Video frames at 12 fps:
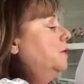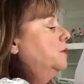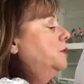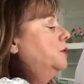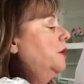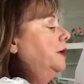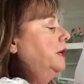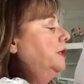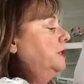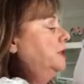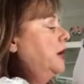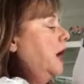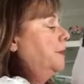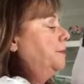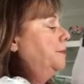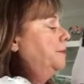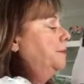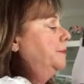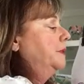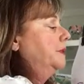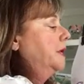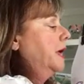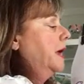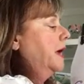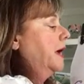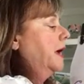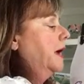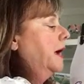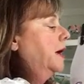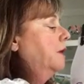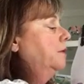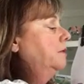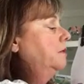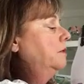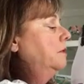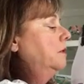starting at the top. Down,